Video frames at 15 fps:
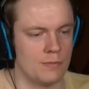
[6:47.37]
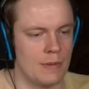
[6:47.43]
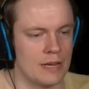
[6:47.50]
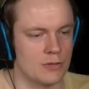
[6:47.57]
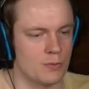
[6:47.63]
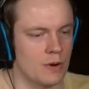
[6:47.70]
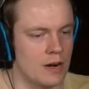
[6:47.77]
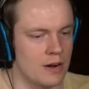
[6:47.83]

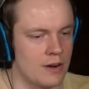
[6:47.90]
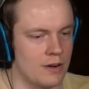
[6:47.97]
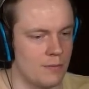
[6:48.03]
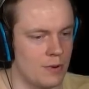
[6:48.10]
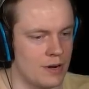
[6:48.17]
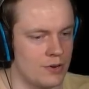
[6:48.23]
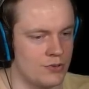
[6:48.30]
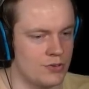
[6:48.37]
mess. Where
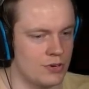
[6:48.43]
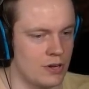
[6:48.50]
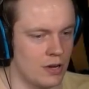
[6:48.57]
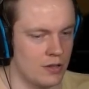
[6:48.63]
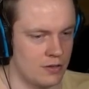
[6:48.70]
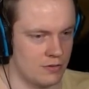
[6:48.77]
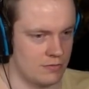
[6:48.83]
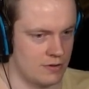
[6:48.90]
Where's the
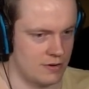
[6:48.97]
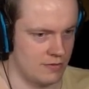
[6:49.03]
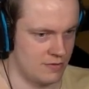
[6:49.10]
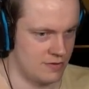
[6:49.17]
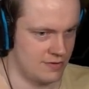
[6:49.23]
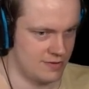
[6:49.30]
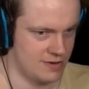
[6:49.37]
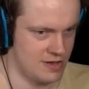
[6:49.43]
cutlery?
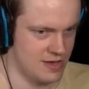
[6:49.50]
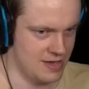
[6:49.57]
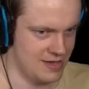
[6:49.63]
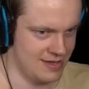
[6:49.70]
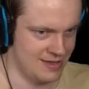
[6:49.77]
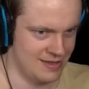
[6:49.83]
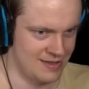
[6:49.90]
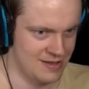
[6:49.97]

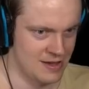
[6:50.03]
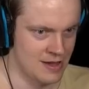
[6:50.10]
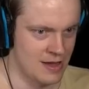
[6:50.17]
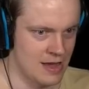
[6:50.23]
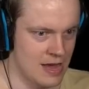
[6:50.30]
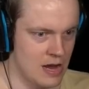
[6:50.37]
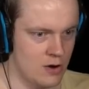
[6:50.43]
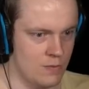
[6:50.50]

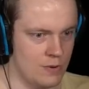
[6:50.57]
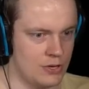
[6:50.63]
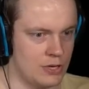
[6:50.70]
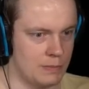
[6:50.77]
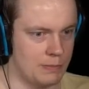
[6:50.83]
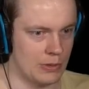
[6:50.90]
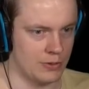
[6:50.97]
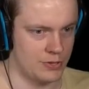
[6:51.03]
Are we
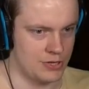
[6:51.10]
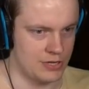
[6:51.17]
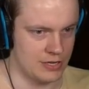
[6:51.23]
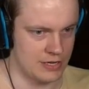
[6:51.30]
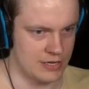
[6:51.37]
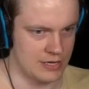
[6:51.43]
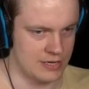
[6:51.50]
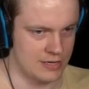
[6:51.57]
supposed
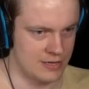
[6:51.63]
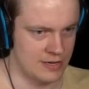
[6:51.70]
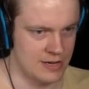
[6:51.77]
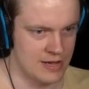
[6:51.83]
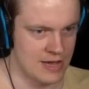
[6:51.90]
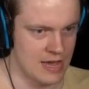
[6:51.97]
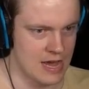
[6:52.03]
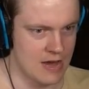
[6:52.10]
to
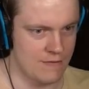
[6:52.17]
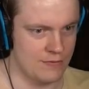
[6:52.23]
have